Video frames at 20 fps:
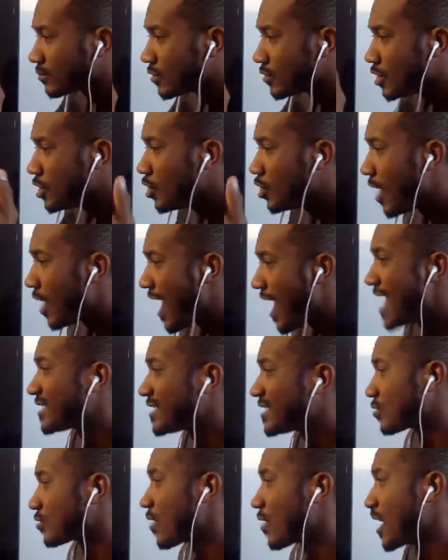you'll
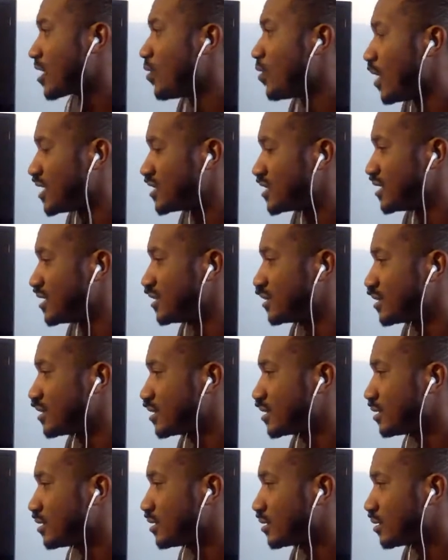ask the right
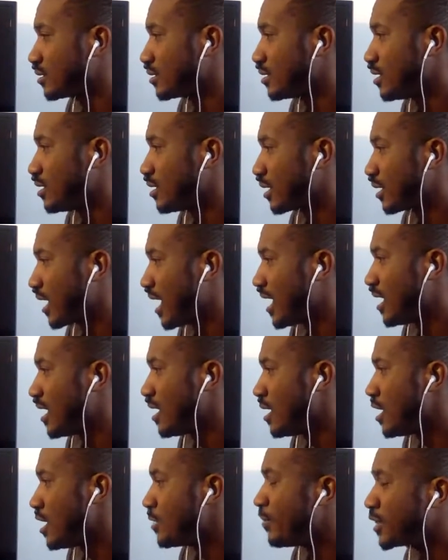questions, okay?
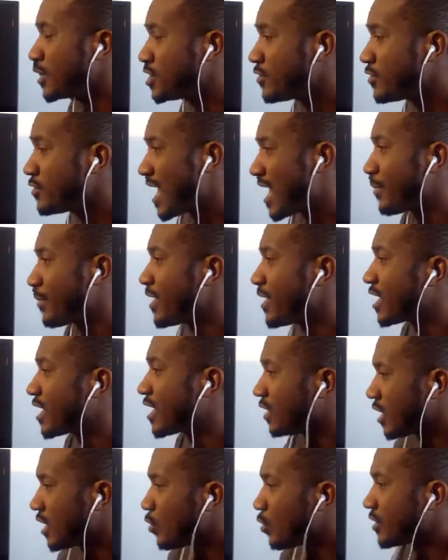But you gotta be
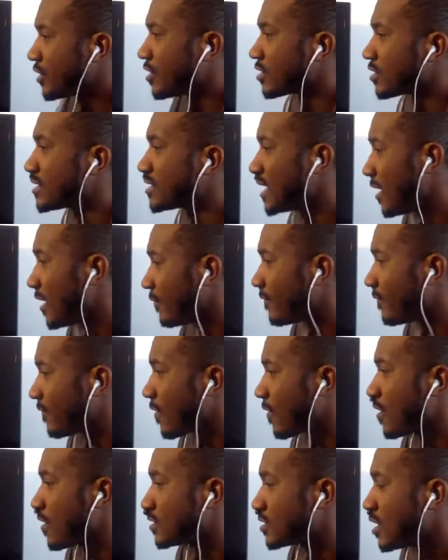clear with yourself
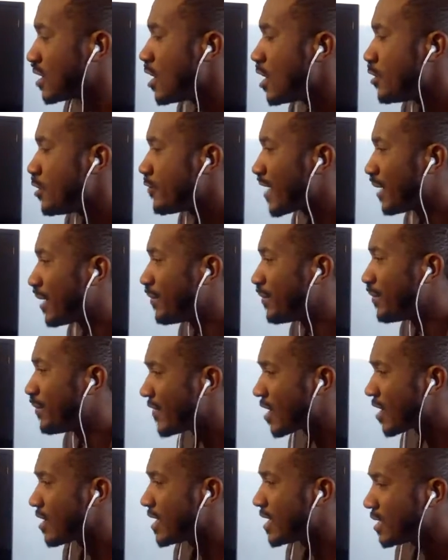first. You gotta be
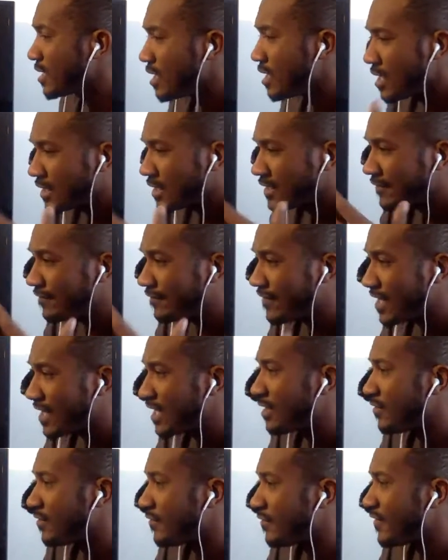very
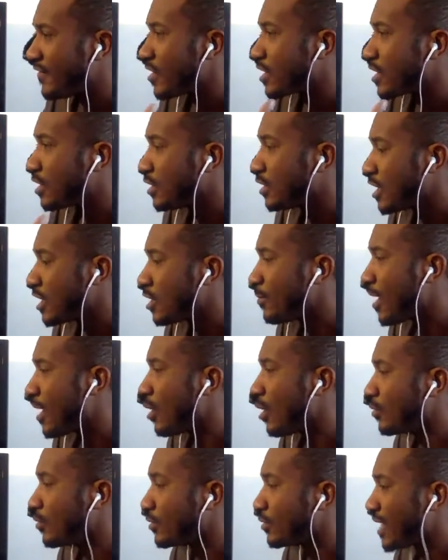definitive and very clear
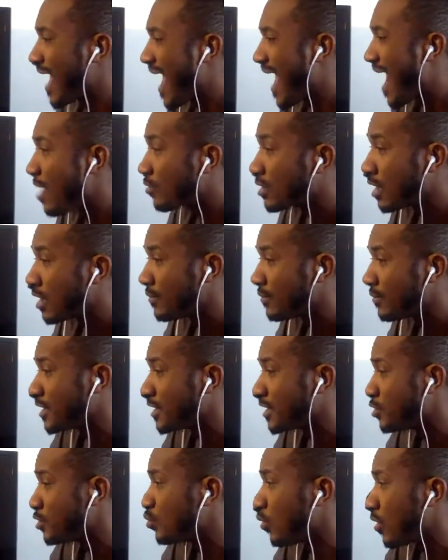about the outcome
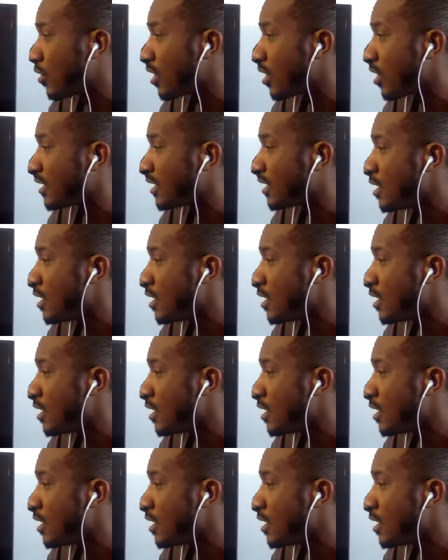that you want